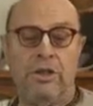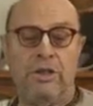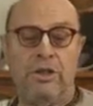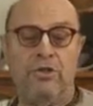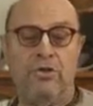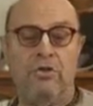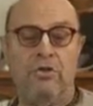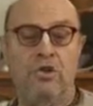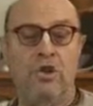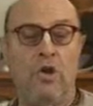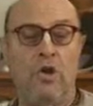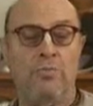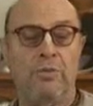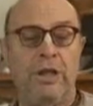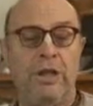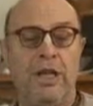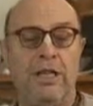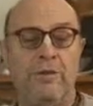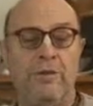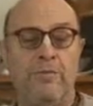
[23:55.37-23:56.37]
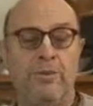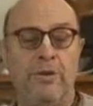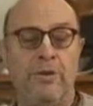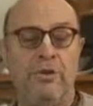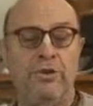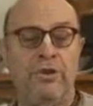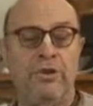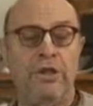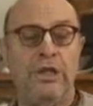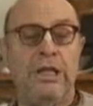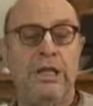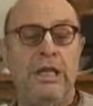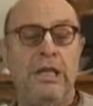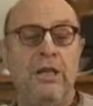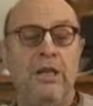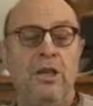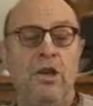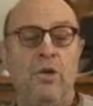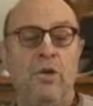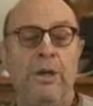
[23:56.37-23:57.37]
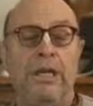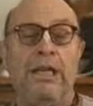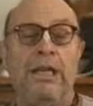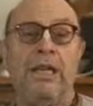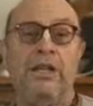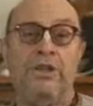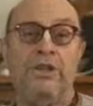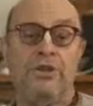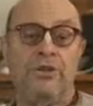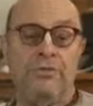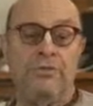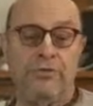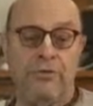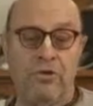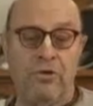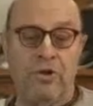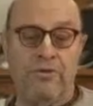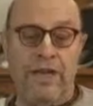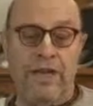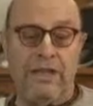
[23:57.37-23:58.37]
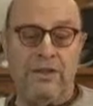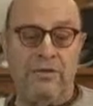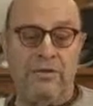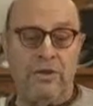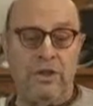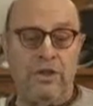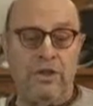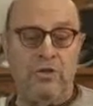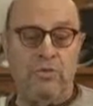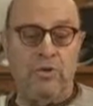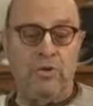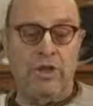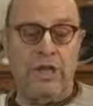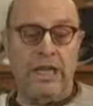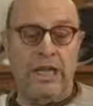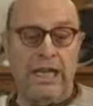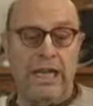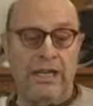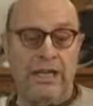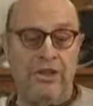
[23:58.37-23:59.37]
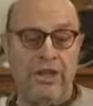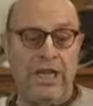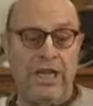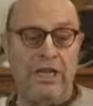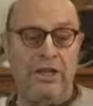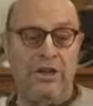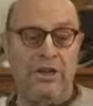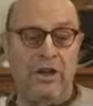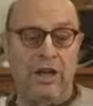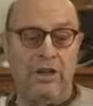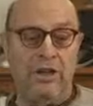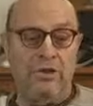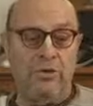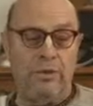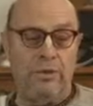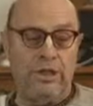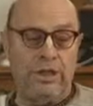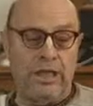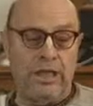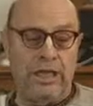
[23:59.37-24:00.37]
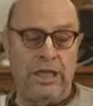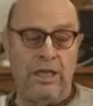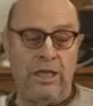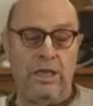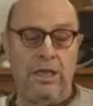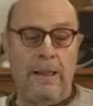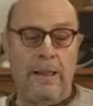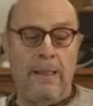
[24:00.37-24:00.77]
He should not be like a person who engages in fruitive activities, working hard day and night to attain